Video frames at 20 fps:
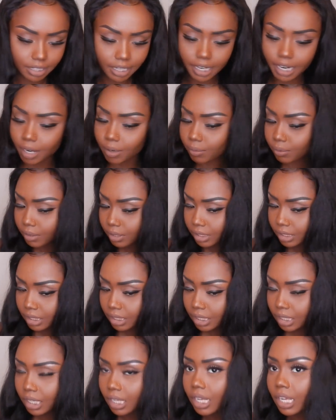Like, I
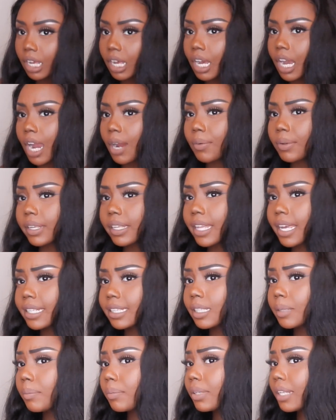really I really
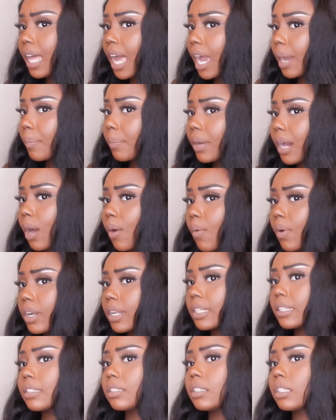like the black, but I
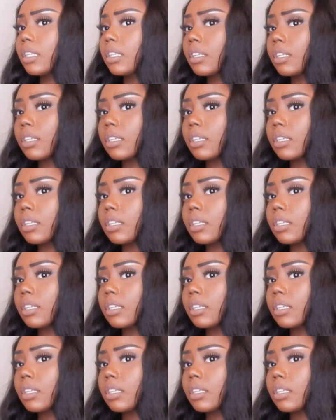want to see it